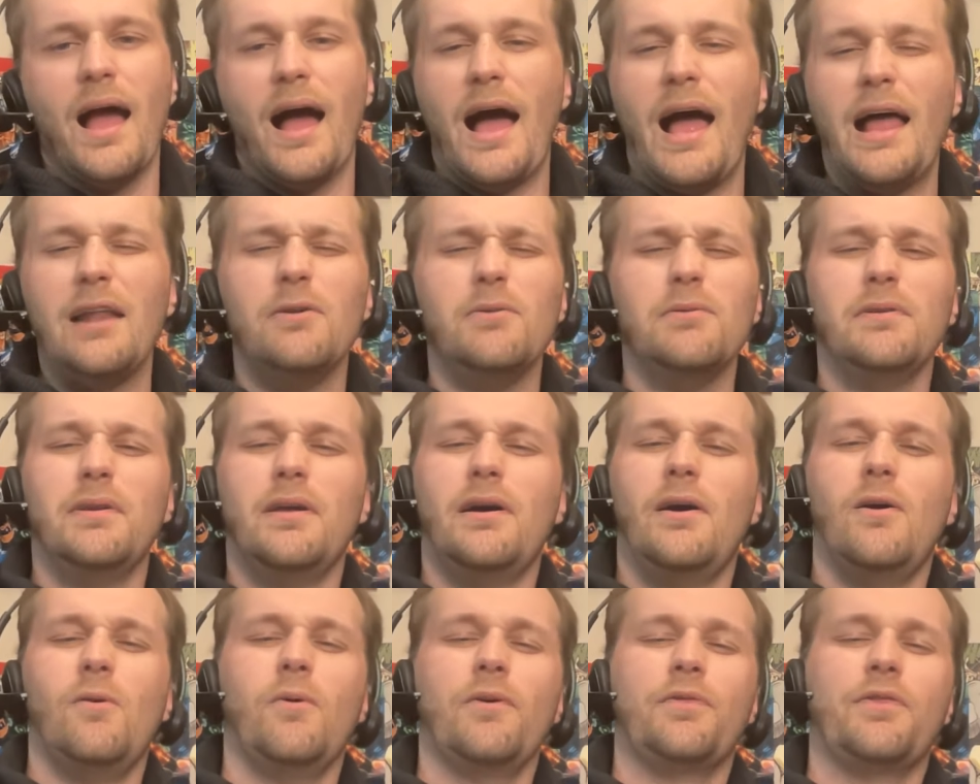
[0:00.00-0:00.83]
I don't
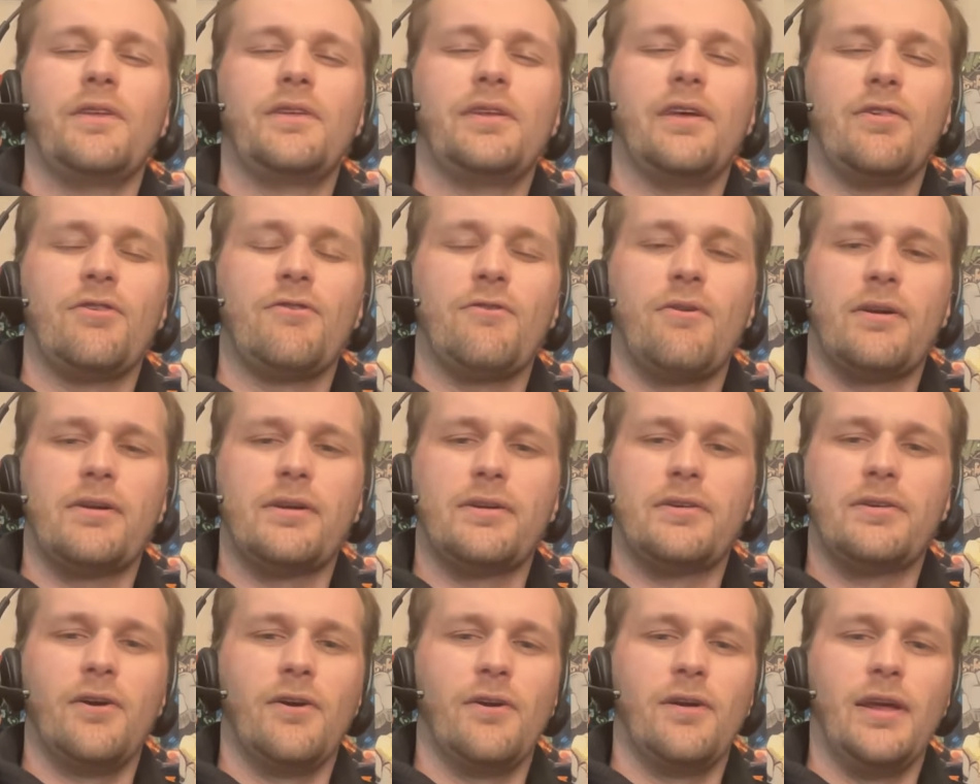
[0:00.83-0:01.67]
know what the district
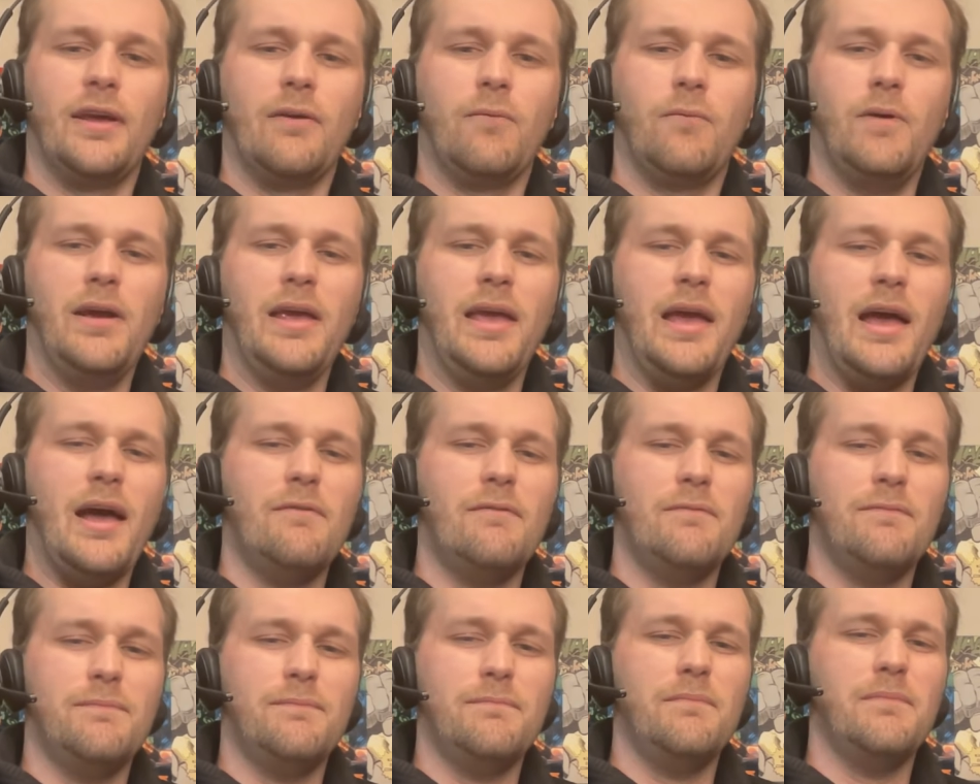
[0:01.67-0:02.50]
attorney. We
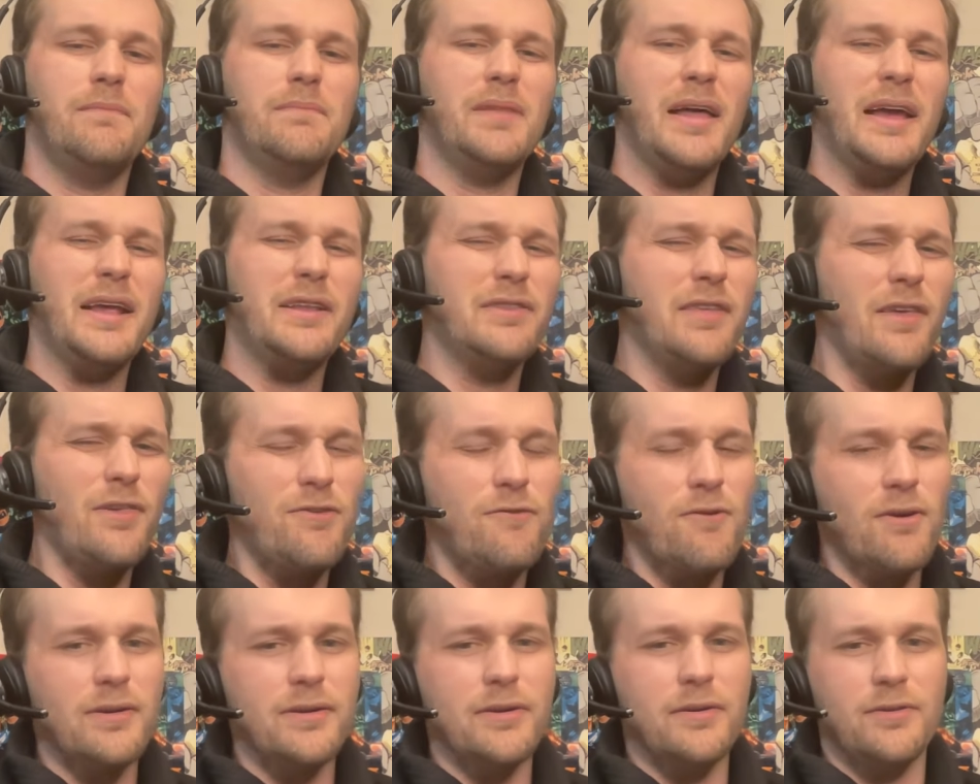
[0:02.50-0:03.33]
have like
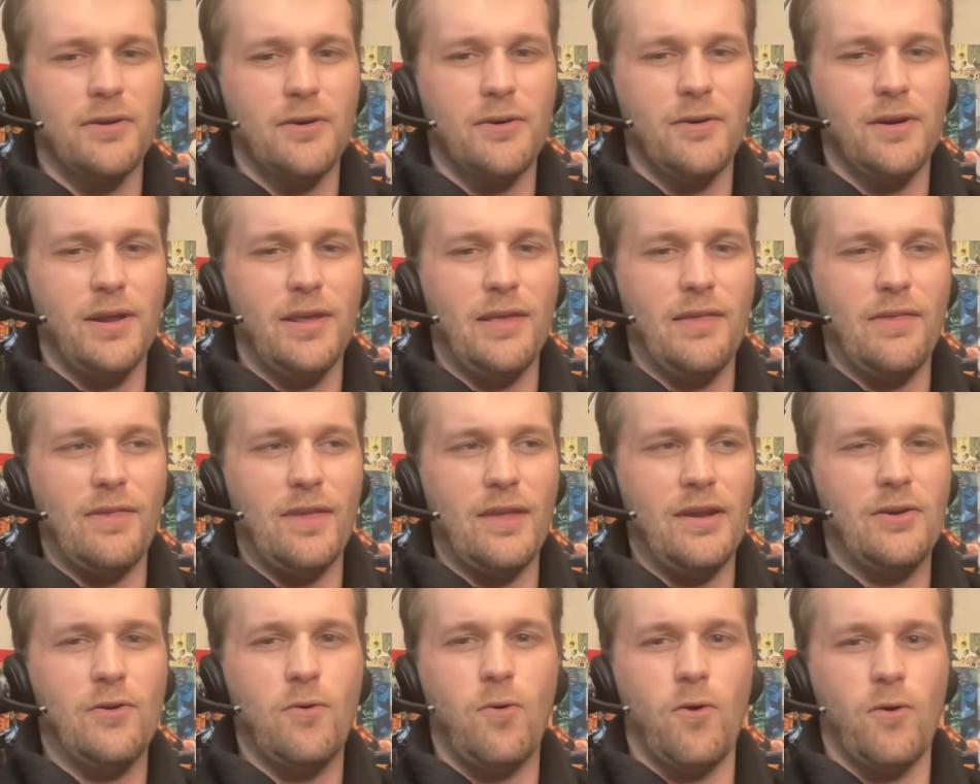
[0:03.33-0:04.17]
district attorneys
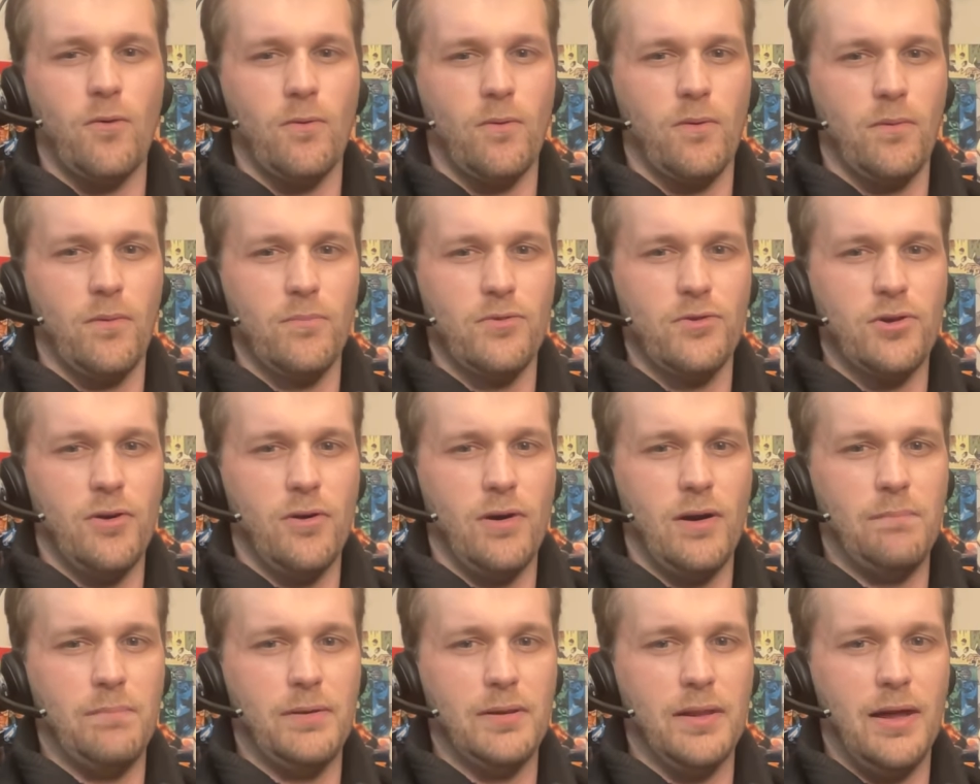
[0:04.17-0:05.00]
in courtrooms show
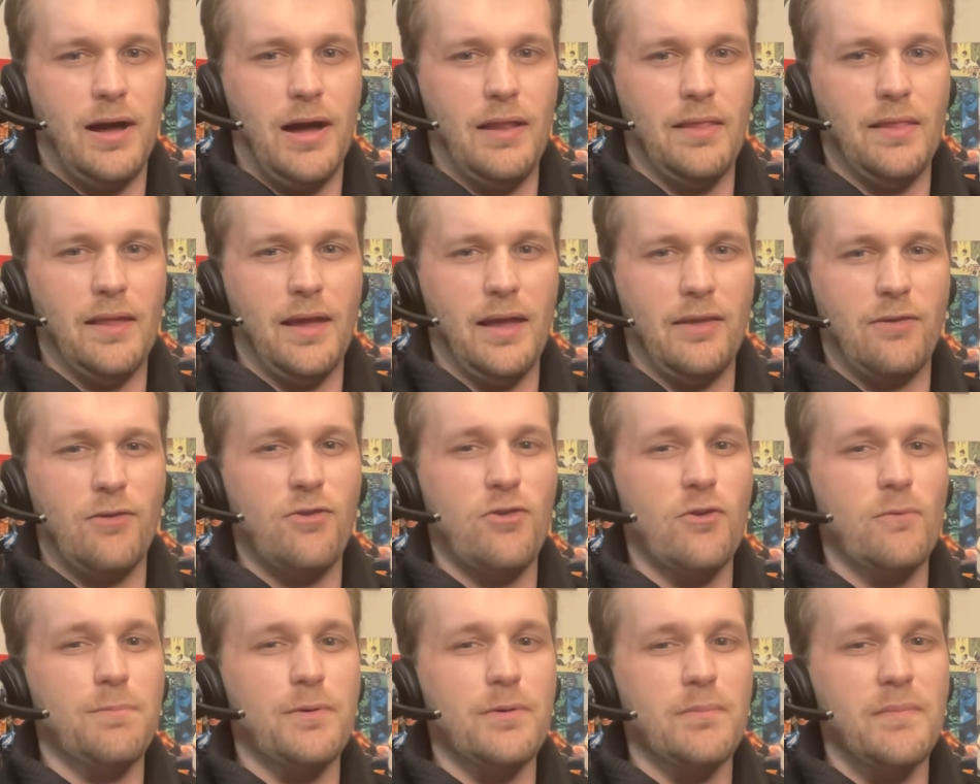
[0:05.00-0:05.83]
up a lot. Like
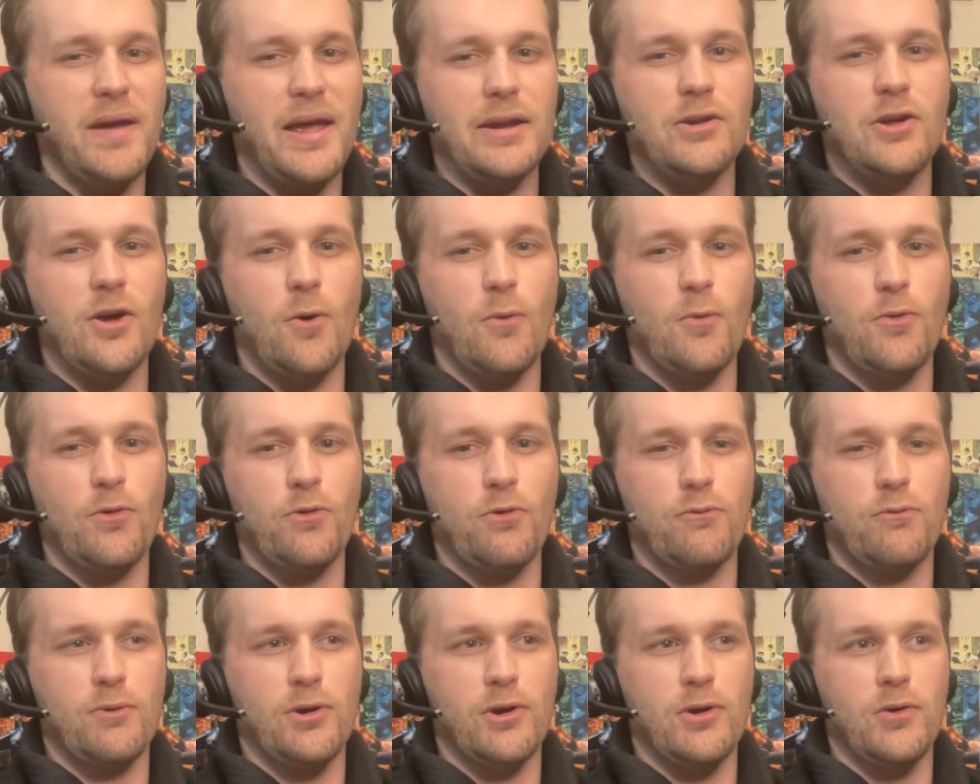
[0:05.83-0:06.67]
Superman goes
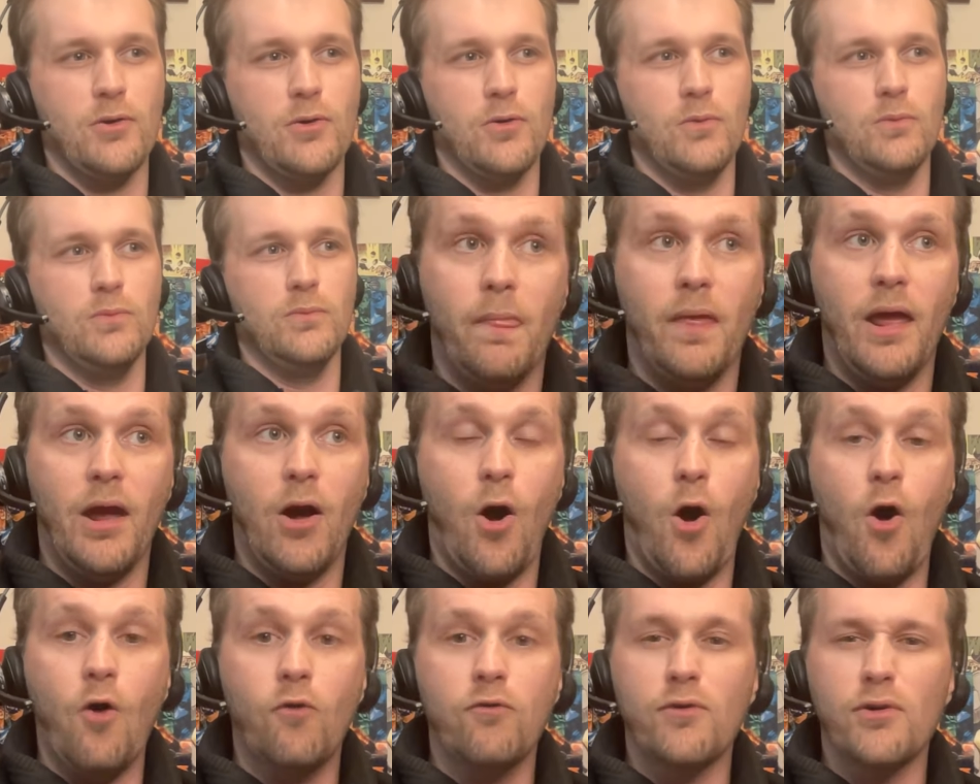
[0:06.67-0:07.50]
through
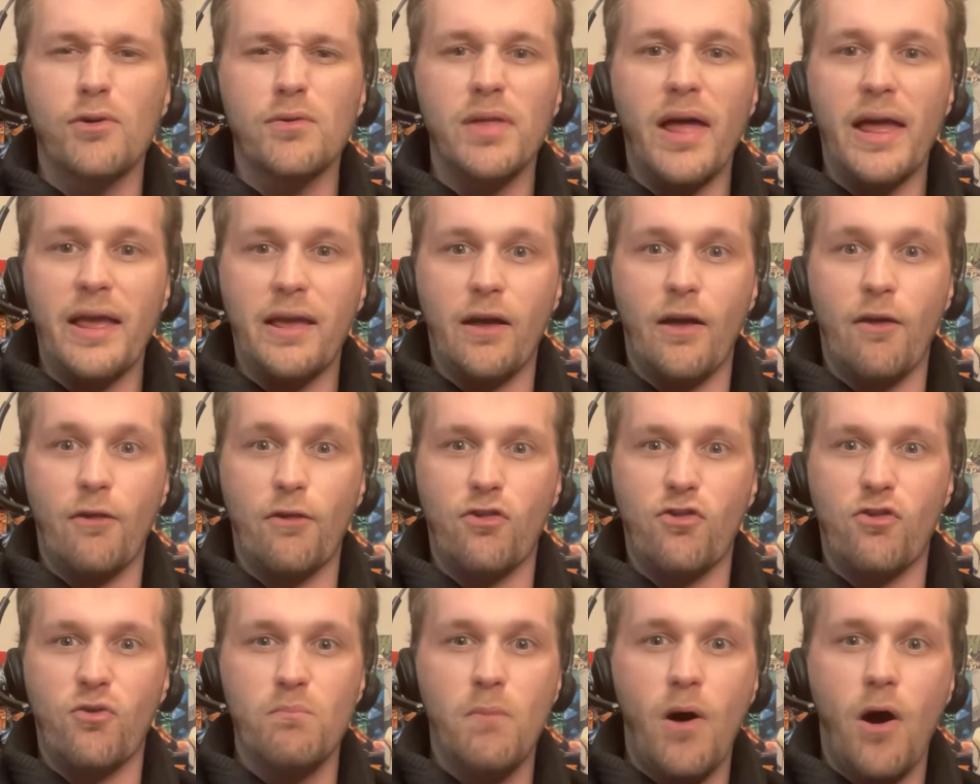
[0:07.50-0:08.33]
over like a
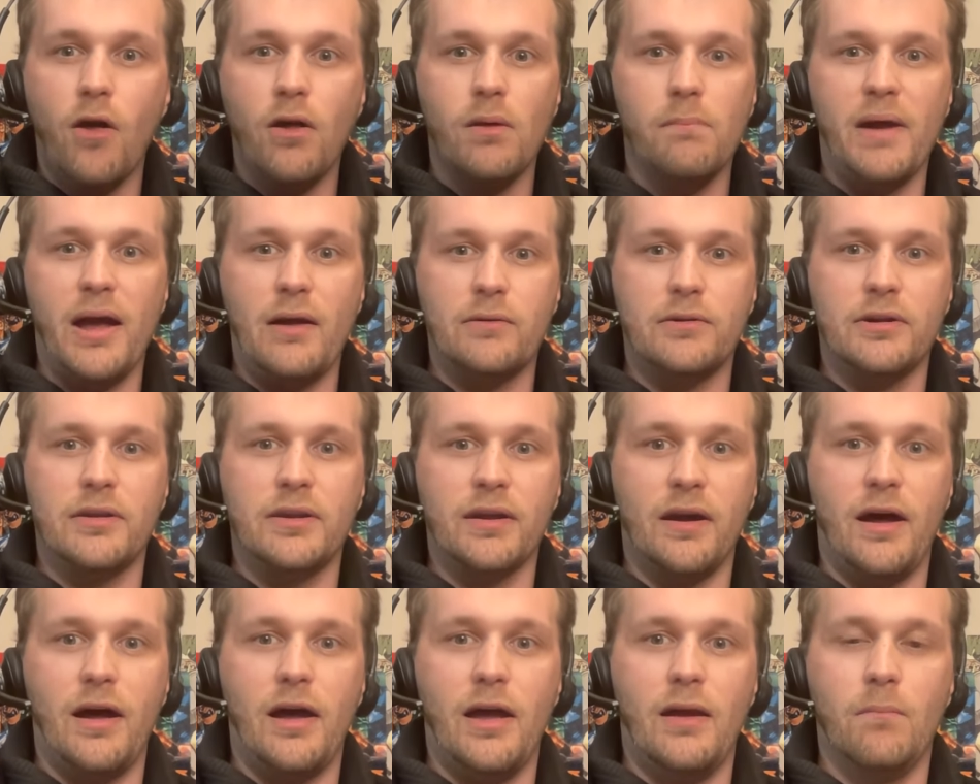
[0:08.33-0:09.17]
small amount of
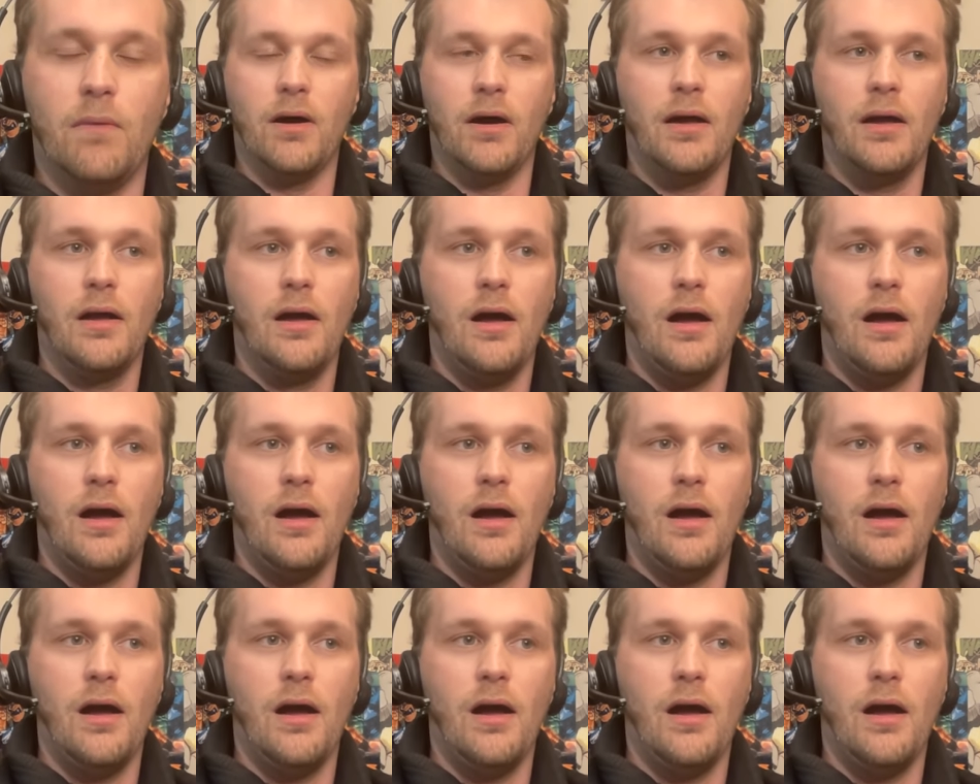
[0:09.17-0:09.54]
time.